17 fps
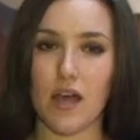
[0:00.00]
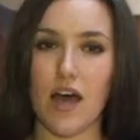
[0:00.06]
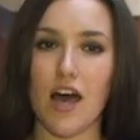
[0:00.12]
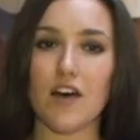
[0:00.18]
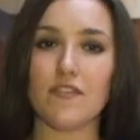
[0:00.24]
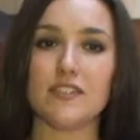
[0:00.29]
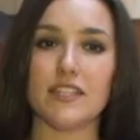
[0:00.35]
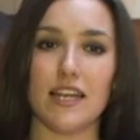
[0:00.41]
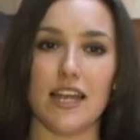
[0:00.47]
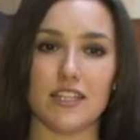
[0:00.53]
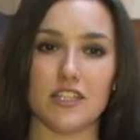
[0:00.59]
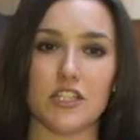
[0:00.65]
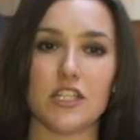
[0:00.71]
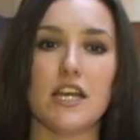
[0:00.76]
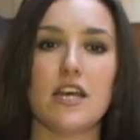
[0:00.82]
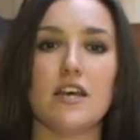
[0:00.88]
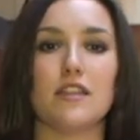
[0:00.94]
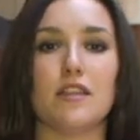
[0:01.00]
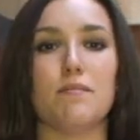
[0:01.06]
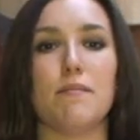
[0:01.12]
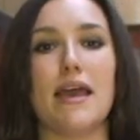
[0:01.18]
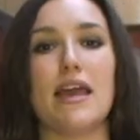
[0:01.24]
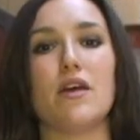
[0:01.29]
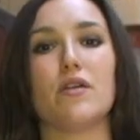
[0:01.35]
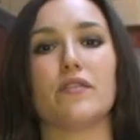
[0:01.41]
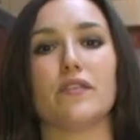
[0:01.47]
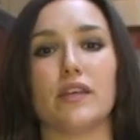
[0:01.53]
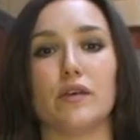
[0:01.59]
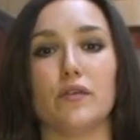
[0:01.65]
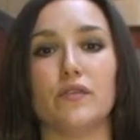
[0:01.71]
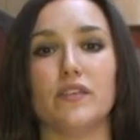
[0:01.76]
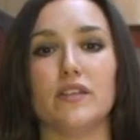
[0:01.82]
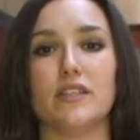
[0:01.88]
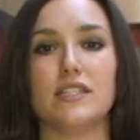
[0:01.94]
After lunch, the Mayor of
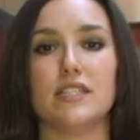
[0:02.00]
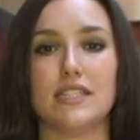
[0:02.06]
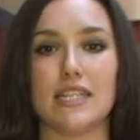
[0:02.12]
Guildford,